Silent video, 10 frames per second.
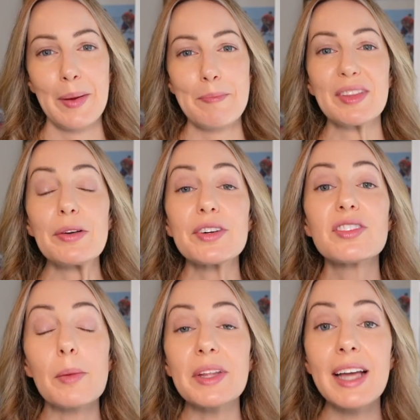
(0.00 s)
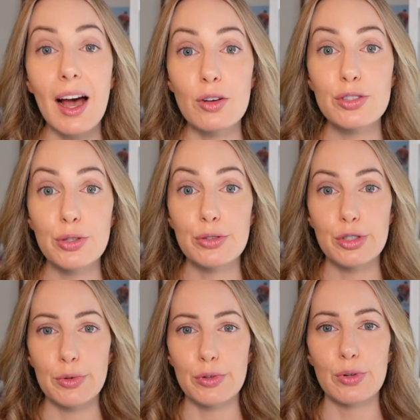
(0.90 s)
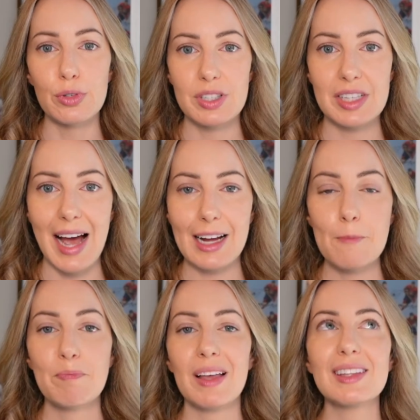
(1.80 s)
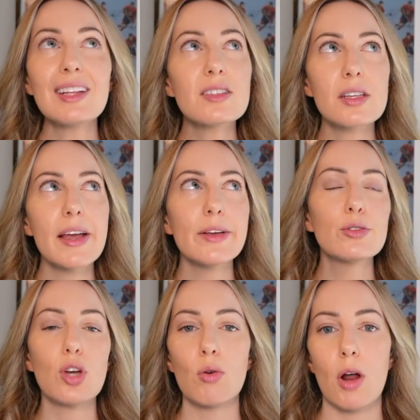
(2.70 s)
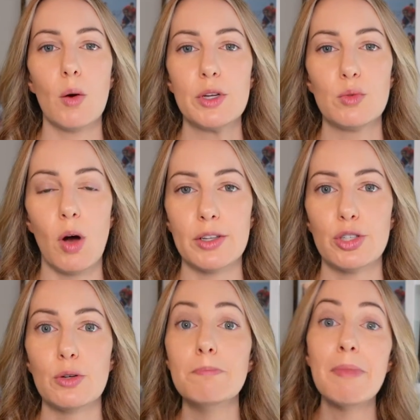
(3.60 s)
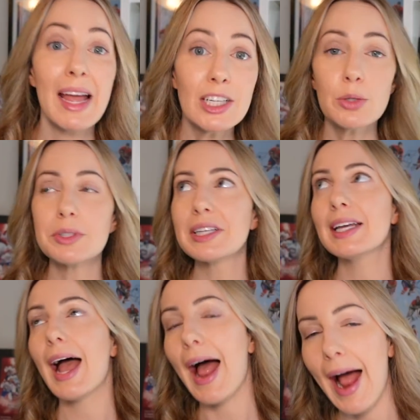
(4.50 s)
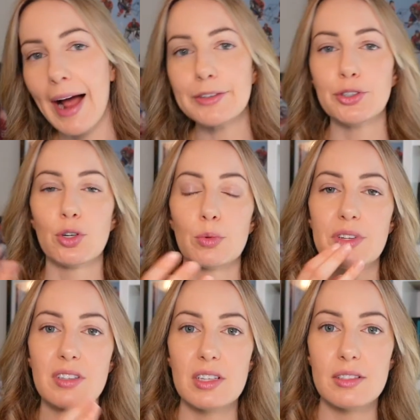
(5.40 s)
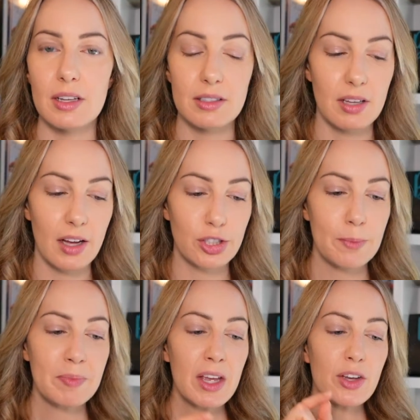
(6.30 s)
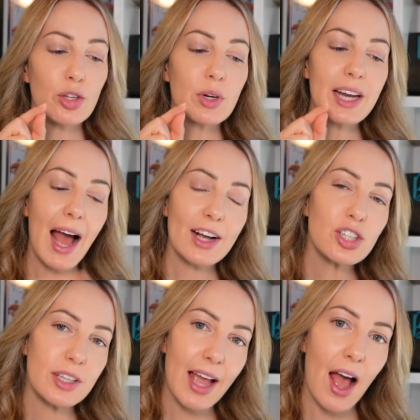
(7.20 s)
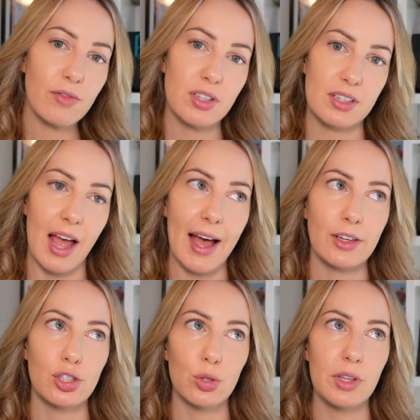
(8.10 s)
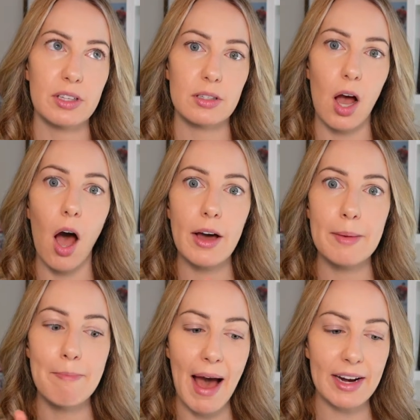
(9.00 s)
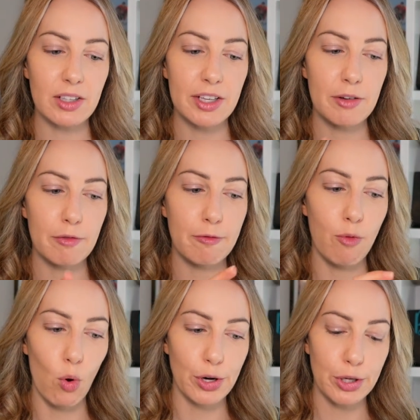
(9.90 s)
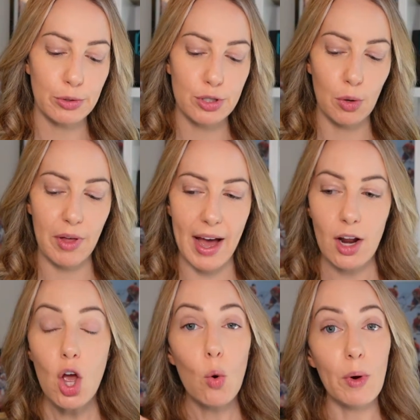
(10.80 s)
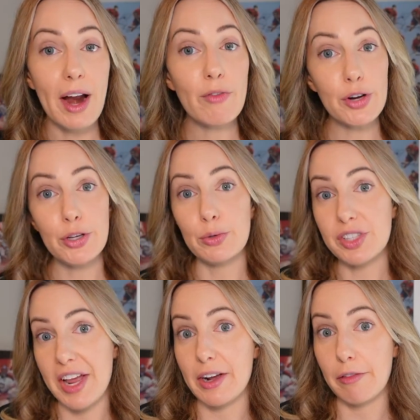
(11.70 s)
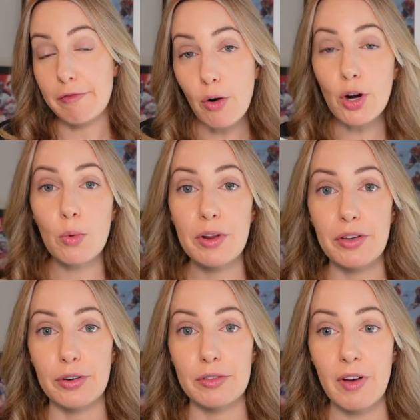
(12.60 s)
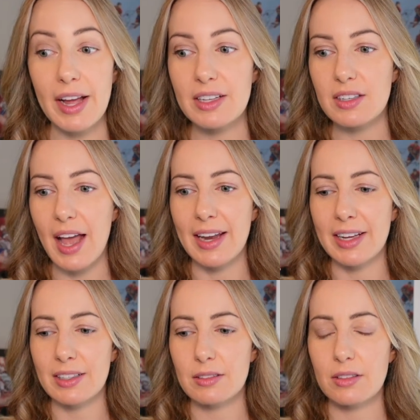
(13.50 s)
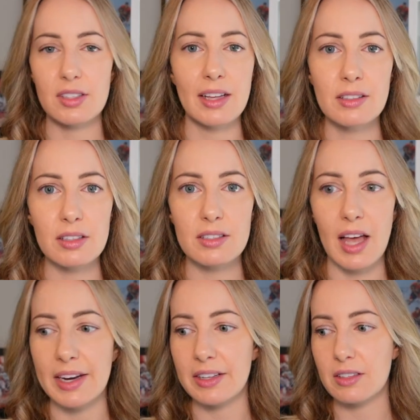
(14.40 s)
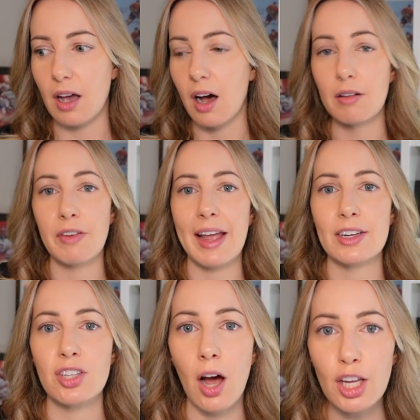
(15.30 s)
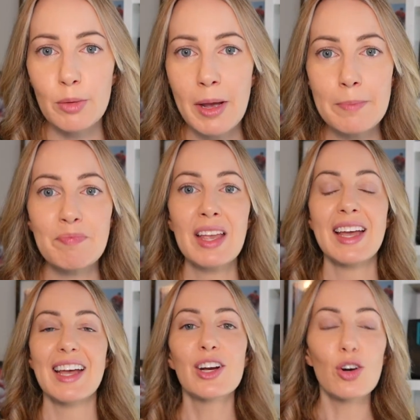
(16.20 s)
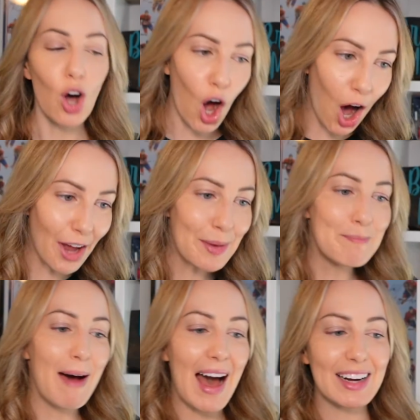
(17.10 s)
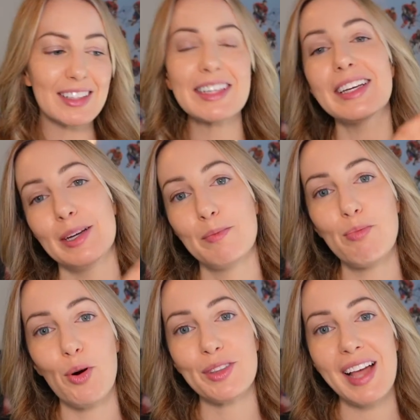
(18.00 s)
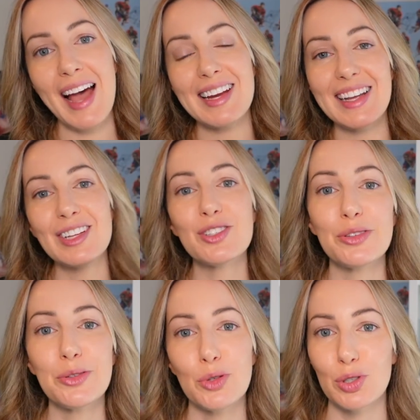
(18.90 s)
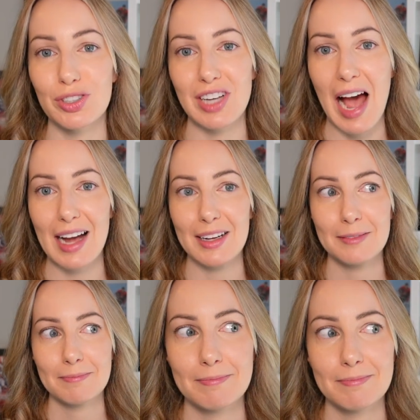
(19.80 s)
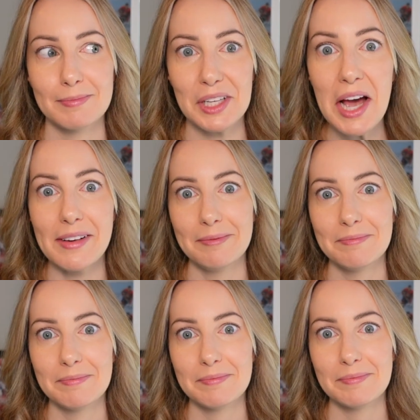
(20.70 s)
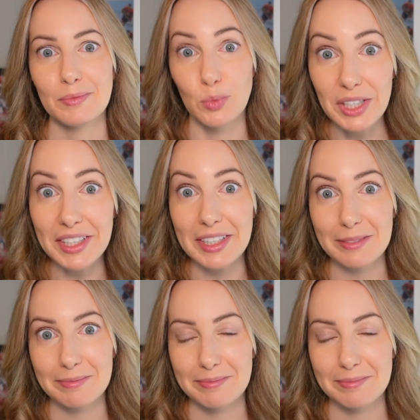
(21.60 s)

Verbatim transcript: But there is something else you can do with Google Stack. Let's say you don't always want to manually add your receipts and such. You can actually have Stack do this automatically for you so that whenever you take a photo with your device and it senses that it's of a document, it'll automatically import that into Google Stack. Yeah, really.